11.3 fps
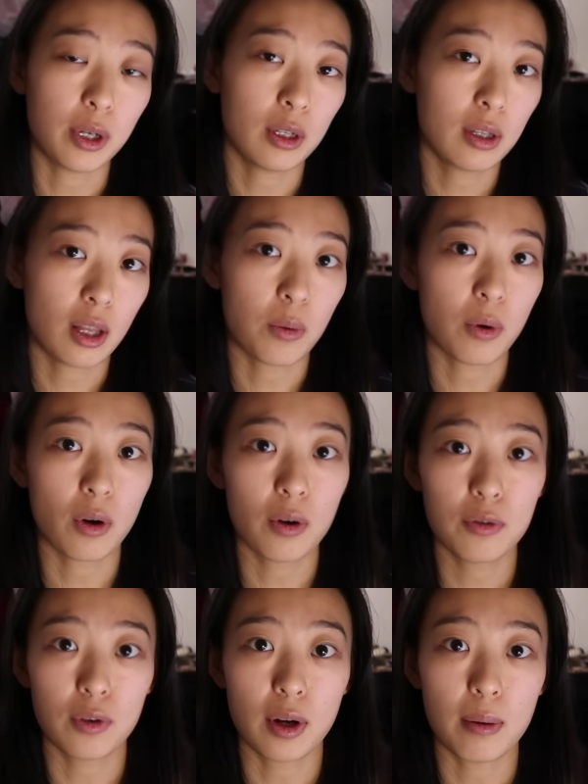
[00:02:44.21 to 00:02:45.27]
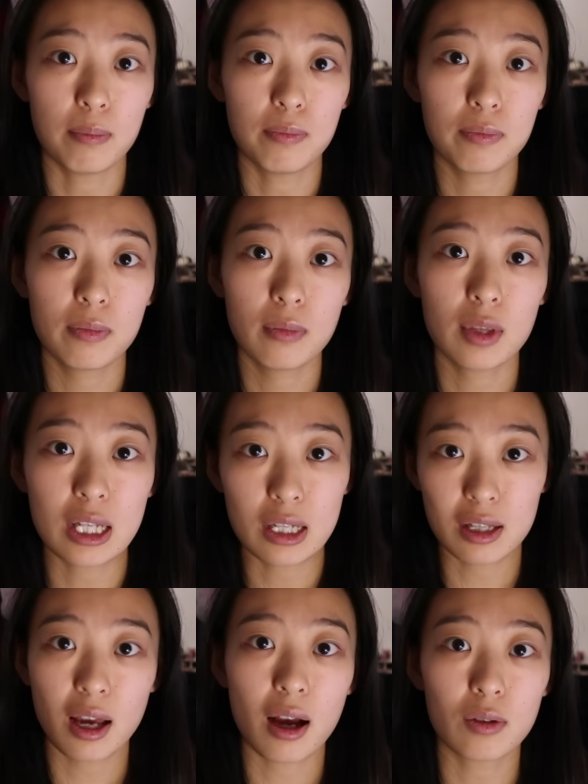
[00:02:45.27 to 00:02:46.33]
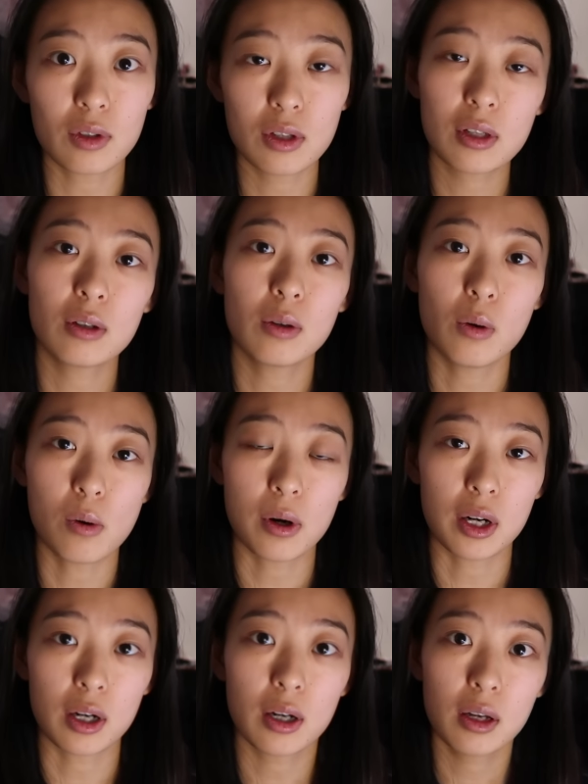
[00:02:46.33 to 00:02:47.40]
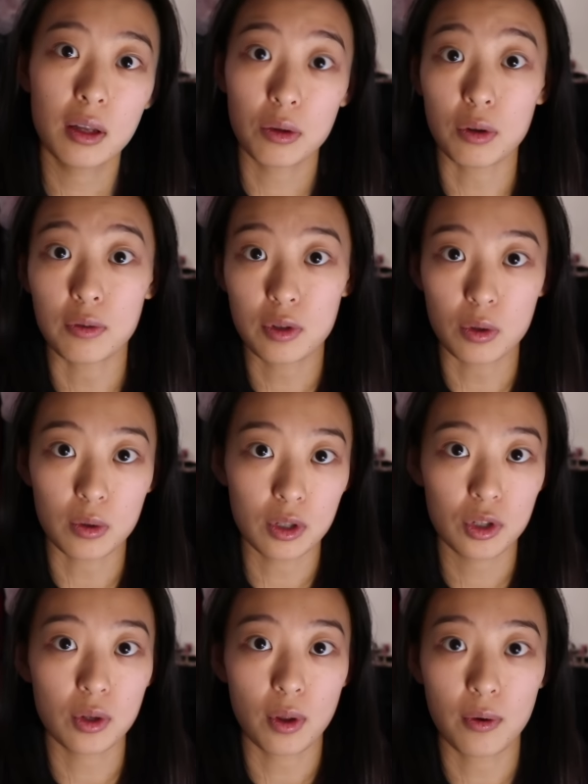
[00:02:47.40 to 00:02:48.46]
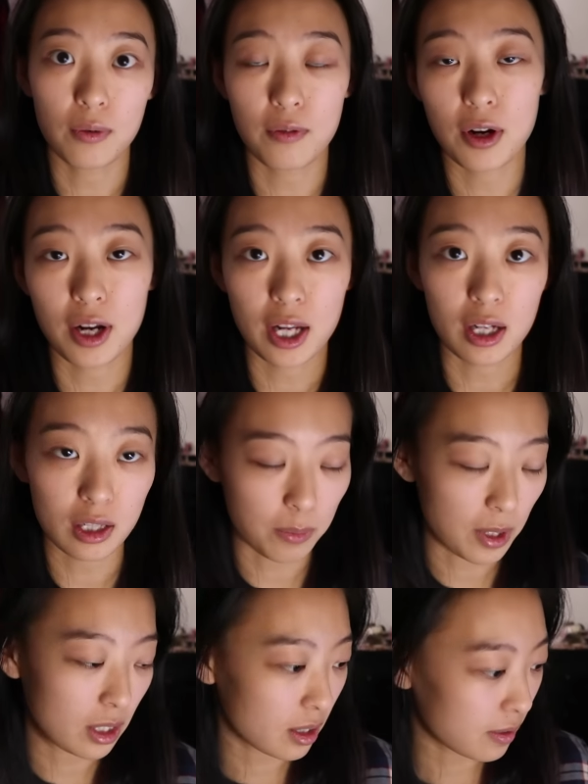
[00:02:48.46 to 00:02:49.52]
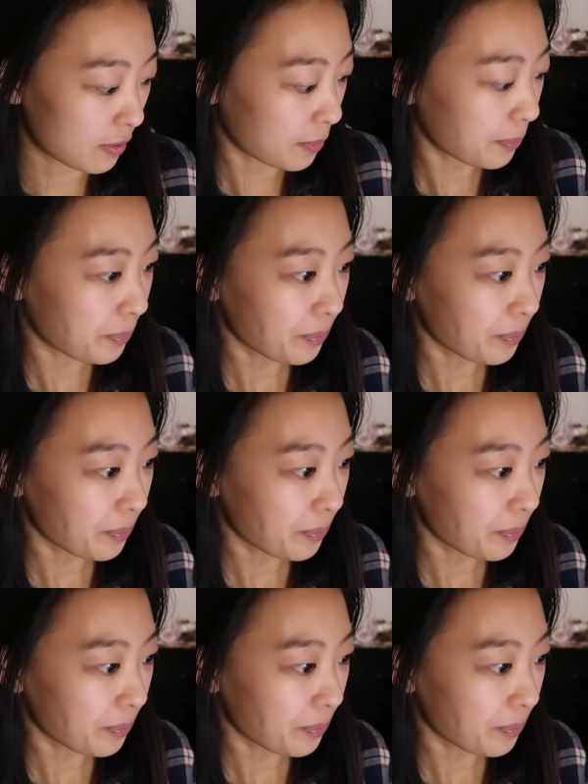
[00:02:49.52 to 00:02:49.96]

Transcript: but they were all from discount or thrift stores, so they were very inexpensive.